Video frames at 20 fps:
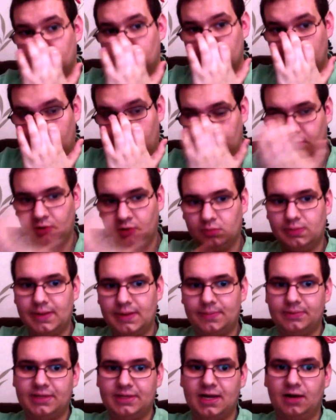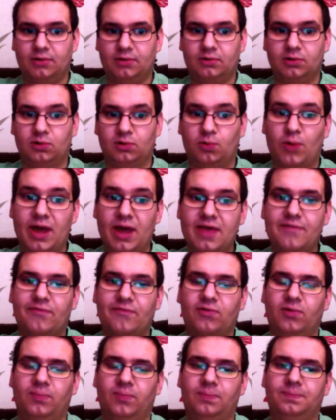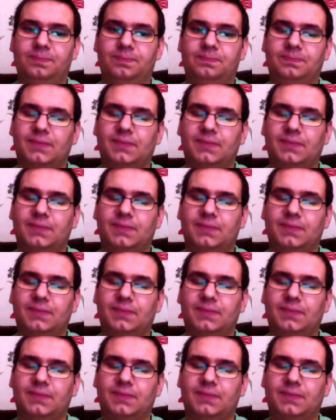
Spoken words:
turn normal people down and away from